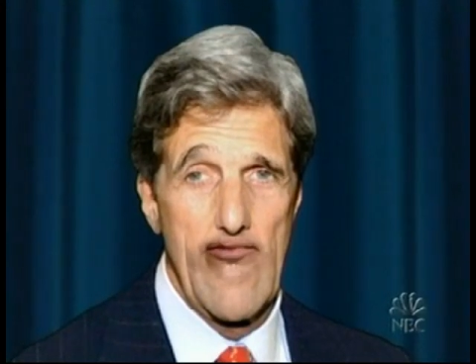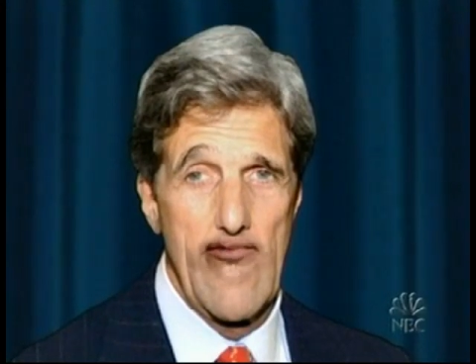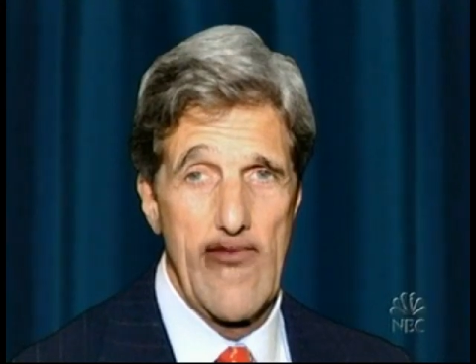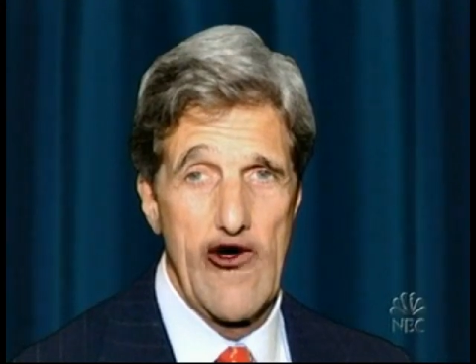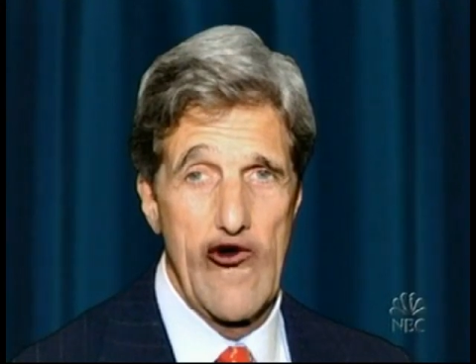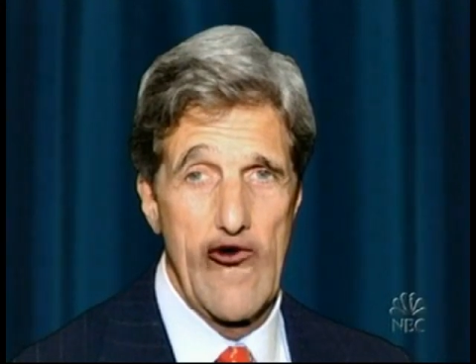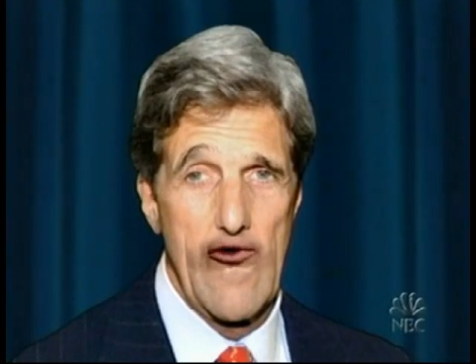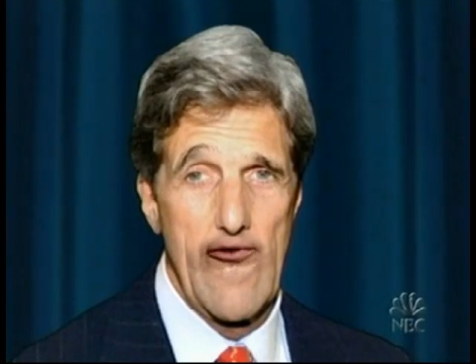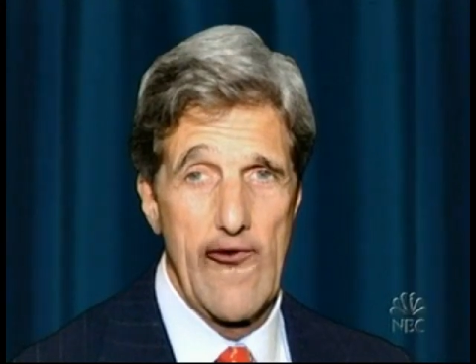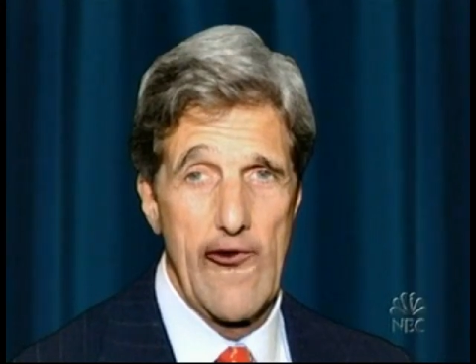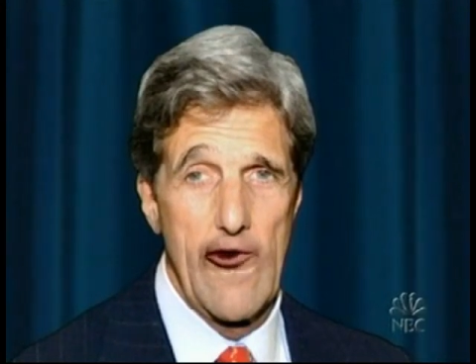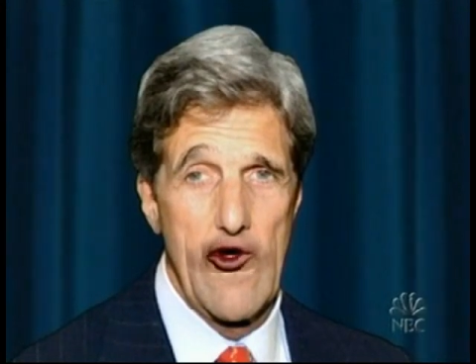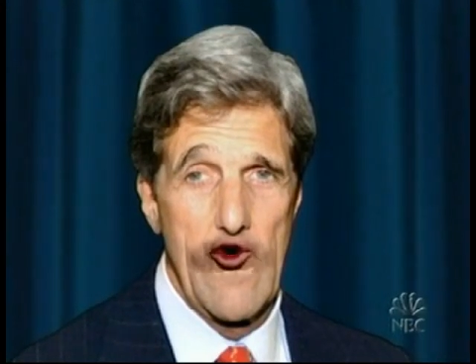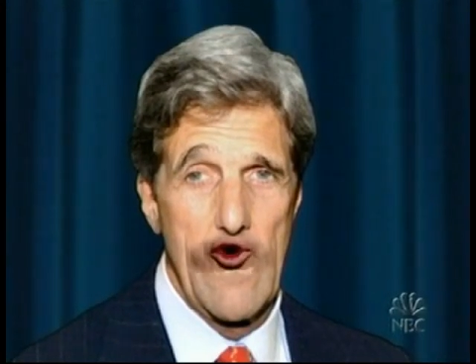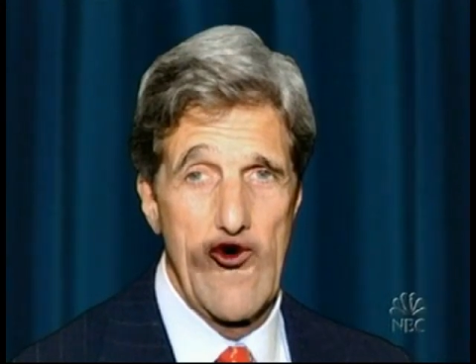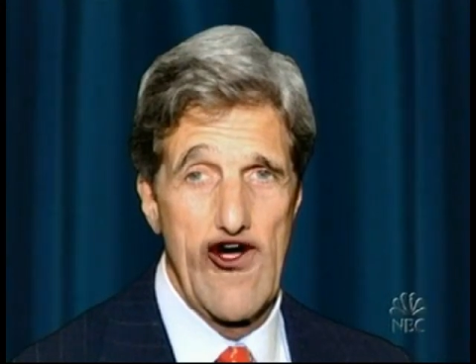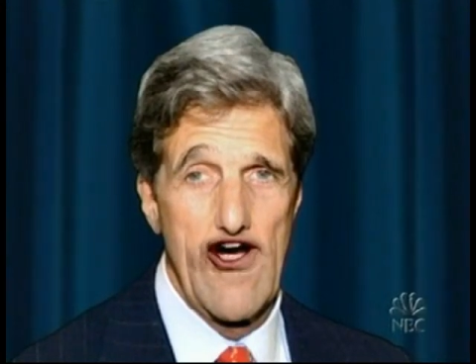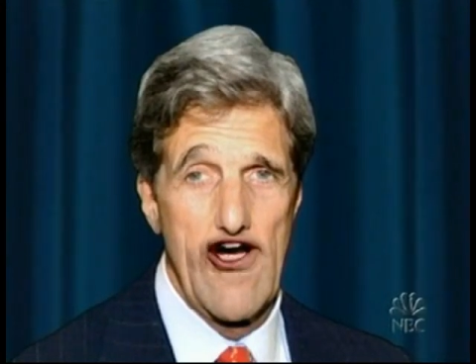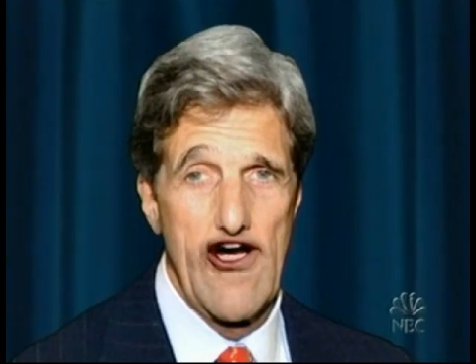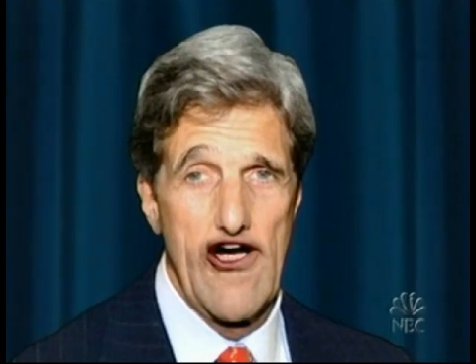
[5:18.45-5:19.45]
both
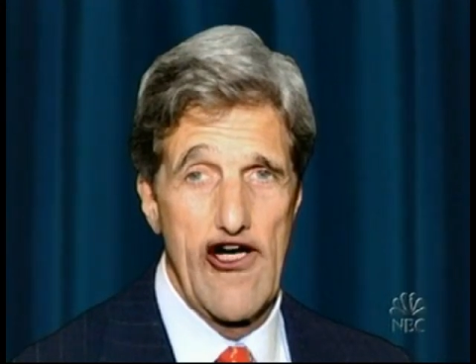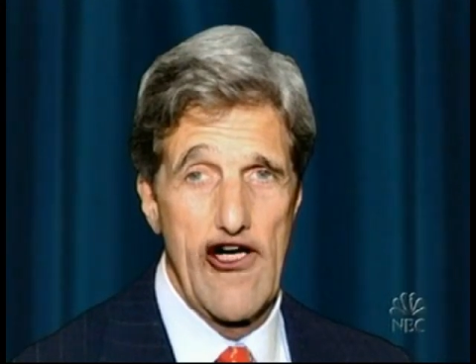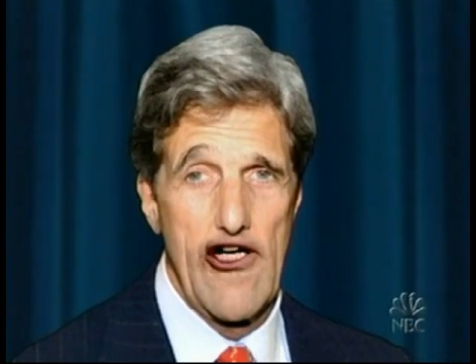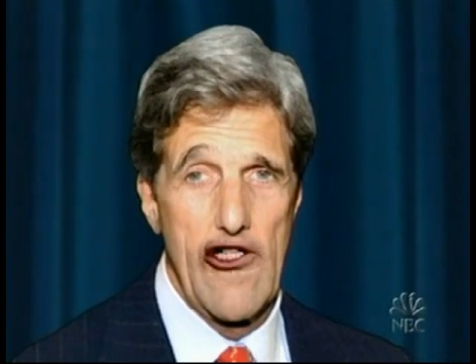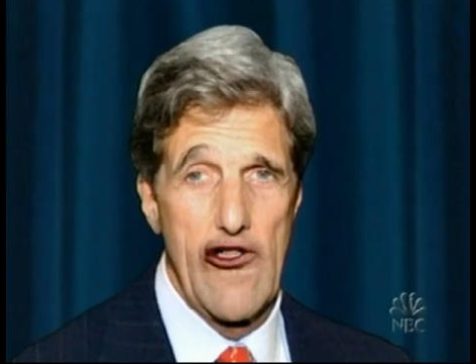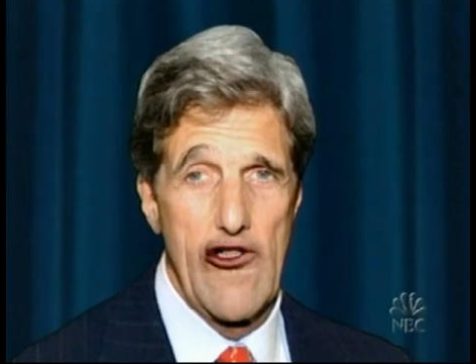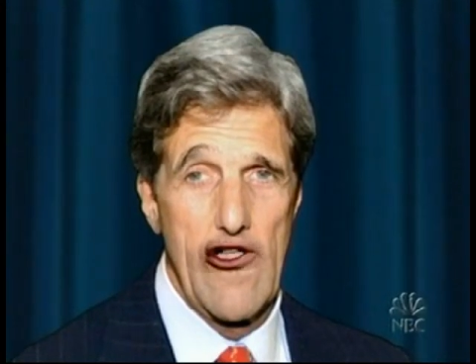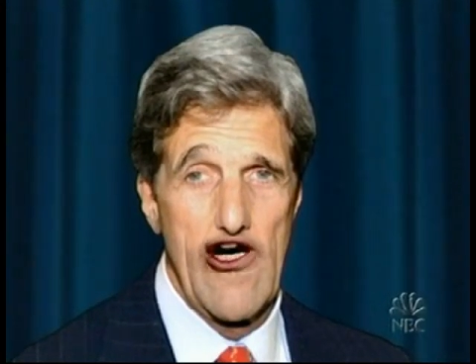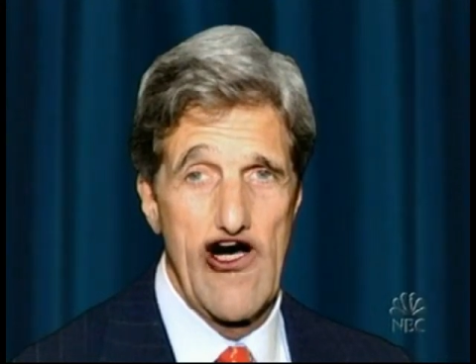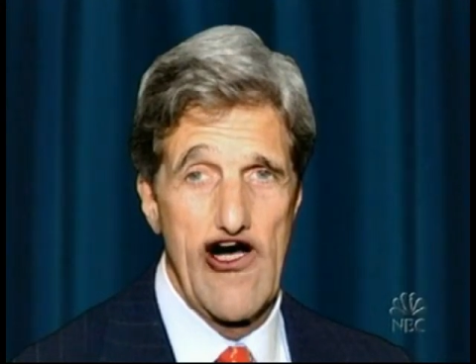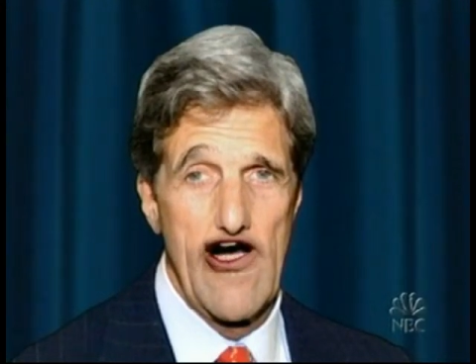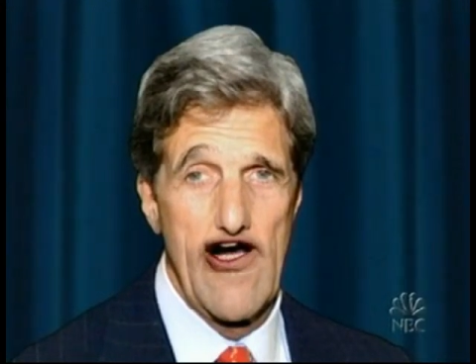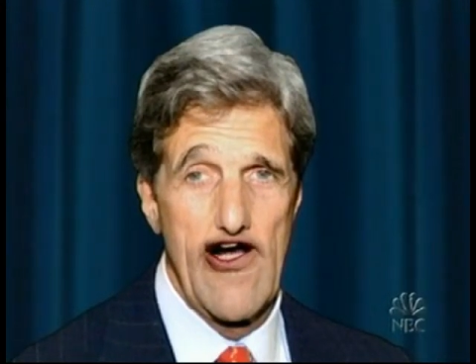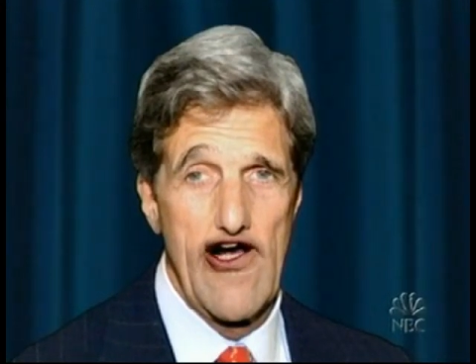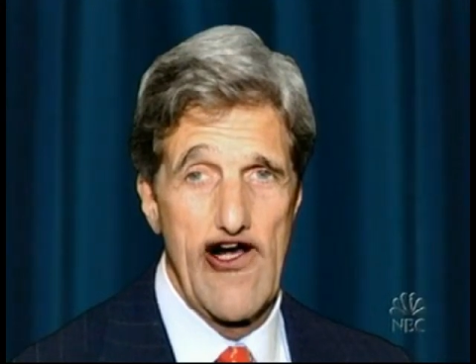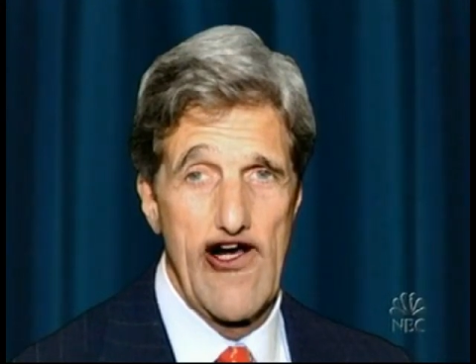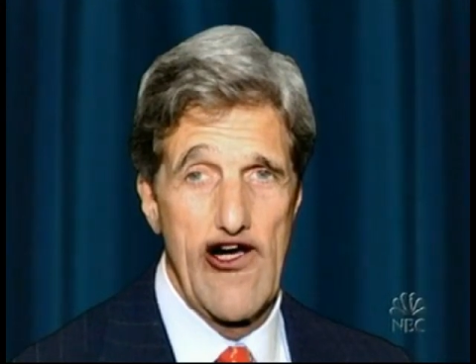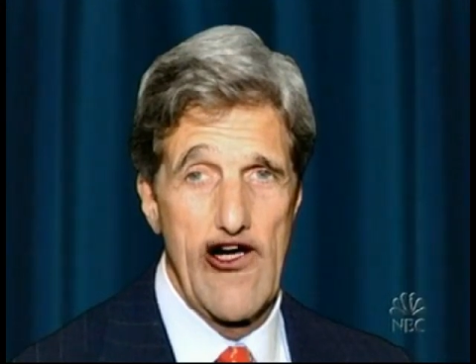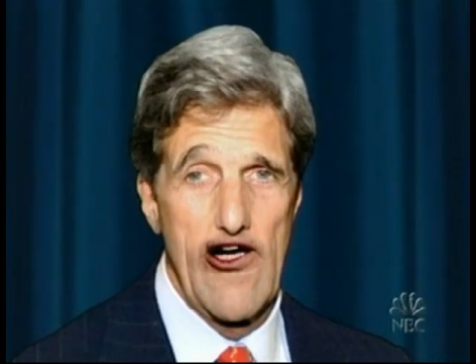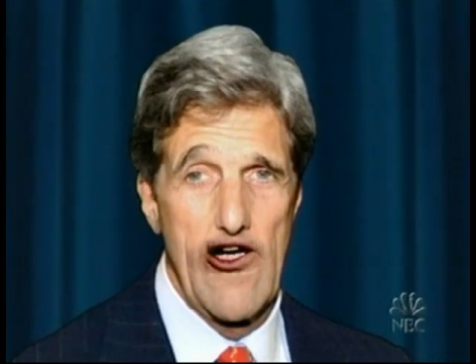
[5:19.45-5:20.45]
doing and
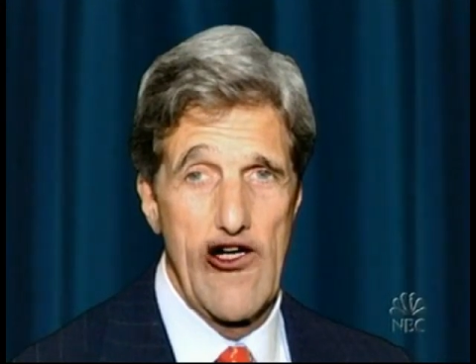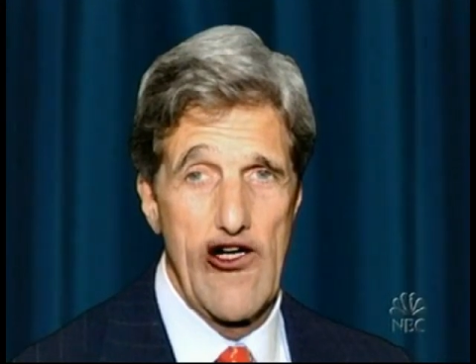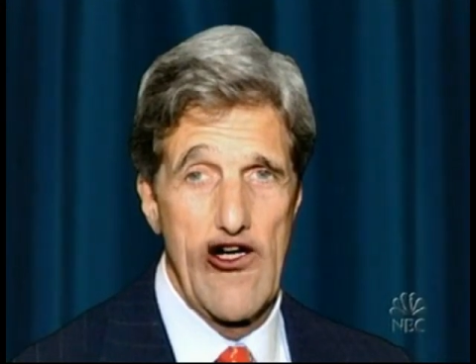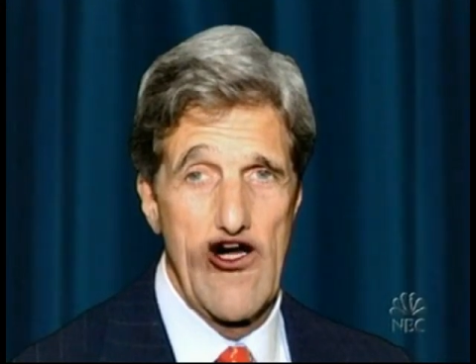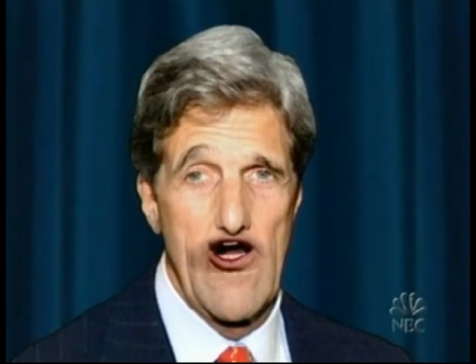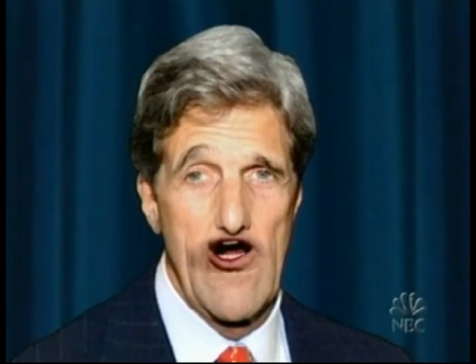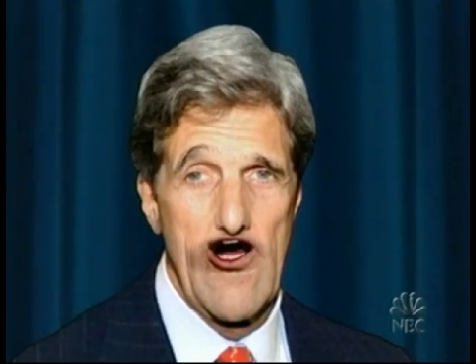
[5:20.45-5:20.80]
dying,